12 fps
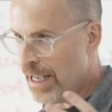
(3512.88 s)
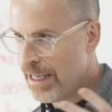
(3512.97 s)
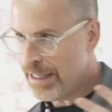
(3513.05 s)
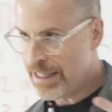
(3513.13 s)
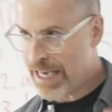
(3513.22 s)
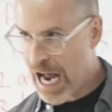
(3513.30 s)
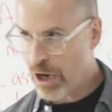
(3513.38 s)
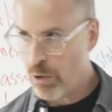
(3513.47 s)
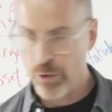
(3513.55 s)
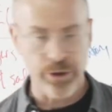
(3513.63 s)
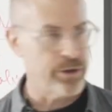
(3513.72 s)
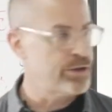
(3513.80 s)

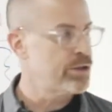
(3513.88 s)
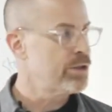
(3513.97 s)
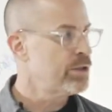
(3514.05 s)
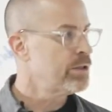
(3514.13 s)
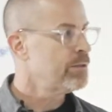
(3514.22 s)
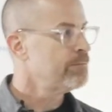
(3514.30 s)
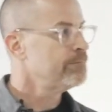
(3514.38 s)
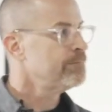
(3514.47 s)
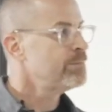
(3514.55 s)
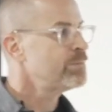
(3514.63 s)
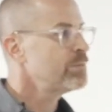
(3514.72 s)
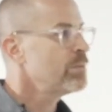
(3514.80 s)
stockholders
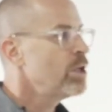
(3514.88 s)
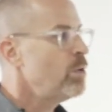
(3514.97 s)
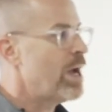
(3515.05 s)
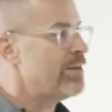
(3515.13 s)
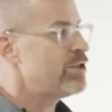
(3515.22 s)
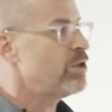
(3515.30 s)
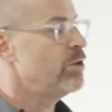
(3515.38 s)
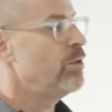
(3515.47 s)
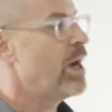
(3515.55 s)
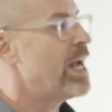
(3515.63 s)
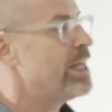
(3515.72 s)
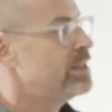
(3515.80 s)
who have certain
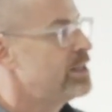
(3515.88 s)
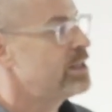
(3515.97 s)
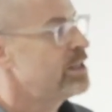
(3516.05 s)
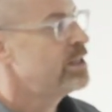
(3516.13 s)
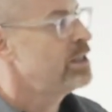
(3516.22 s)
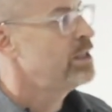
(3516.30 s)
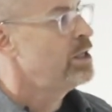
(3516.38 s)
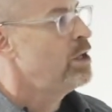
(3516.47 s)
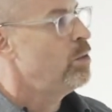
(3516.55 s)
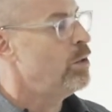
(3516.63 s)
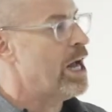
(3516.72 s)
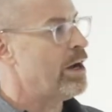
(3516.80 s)
rights,
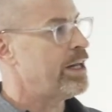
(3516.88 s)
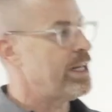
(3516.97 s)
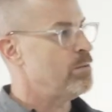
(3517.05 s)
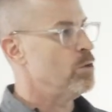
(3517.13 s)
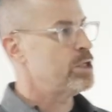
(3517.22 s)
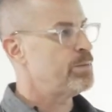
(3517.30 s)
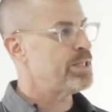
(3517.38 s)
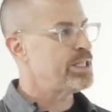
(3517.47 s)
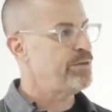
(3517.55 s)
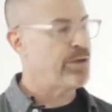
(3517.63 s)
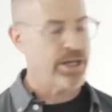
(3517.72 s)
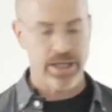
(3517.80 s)
we're now getting more
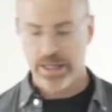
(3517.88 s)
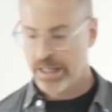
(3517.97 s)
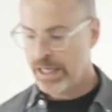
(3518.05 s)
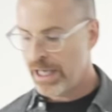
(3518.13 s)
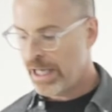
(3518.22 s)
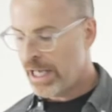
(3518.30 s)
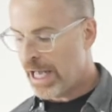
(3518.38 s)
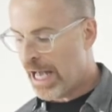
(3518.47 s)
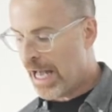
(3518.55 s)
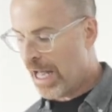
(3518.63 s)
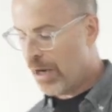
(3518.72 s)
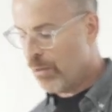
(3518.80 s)
specific,
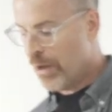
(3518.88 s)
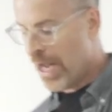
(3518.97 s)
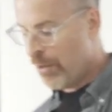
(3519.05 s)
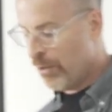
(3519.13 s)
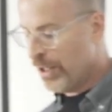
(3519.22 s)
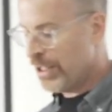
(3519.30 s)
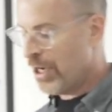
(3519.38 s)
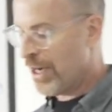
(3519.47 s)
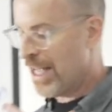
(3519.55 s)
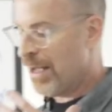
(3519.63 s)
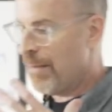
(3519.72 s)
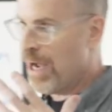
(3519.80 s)
and we're not really
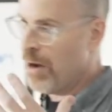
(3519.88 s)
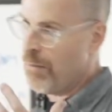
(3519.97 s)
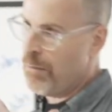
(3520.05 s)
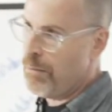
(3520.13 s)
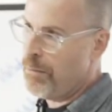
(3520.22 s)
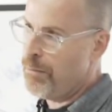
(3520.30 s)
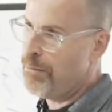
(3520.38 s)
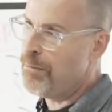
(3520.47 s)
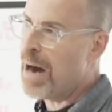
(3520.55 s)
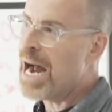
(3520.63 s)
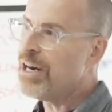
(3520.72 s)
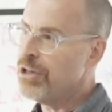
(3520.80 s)
talking about
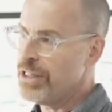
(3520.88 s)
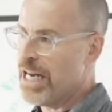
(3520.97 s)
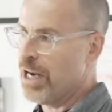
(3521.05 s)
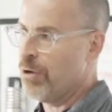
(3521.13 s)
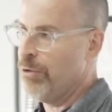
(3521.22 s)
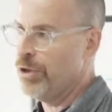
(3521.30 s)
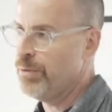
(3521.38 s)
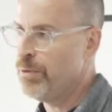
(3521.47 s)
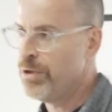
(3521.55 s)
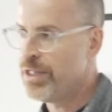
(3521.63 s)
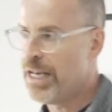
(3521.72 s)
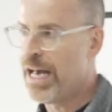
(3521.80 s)
buyer stockholders
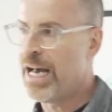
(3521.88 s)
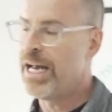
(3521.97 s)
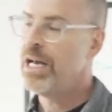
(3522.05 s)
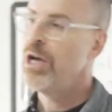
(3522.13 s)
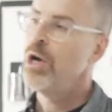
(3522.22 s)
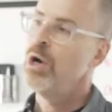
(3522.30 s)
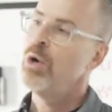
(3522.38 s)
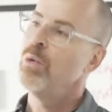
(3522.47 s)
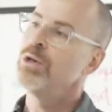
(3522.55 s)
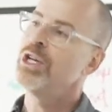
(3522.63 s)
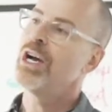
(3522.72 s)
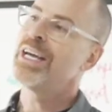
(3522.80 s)
per se,
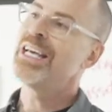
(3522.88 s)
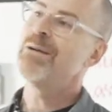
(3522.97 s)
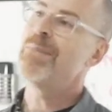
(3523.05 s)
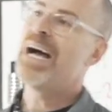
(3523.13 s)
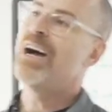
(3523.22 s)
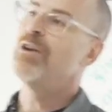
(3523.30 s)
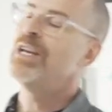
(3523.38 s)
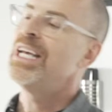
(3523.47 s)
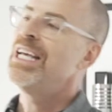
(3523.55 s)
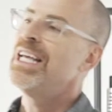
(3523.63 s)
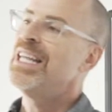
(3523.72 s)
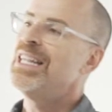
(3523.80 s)
we're talking about
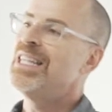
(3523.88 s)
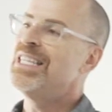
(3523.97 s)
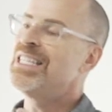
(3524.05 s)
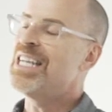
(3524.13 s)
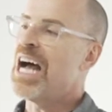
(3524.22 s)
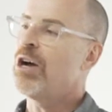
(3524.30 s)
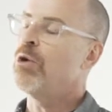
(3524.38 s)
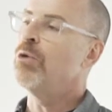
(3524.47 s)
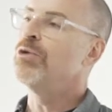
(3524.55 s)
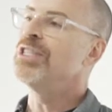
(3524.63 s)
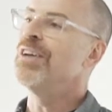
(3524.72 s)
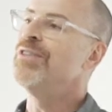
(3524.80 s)
the
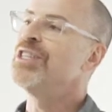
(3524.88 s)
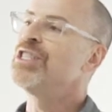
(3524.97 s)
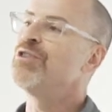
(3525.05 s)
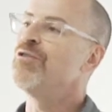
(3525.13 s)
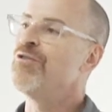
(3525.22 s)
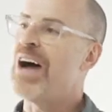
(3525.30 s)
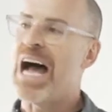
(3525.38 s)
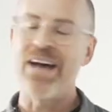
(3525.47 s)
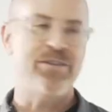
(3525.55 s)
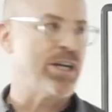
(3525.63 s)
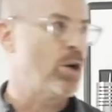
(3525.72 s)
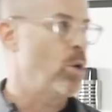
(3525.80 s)
stockholders of the
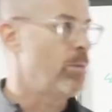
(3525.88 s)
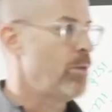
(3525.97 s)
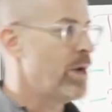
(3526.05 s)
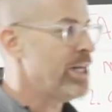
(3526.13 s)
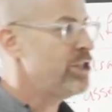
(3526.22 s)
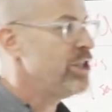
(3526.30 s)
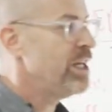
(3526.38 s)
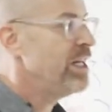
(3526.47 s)
surviving corporation.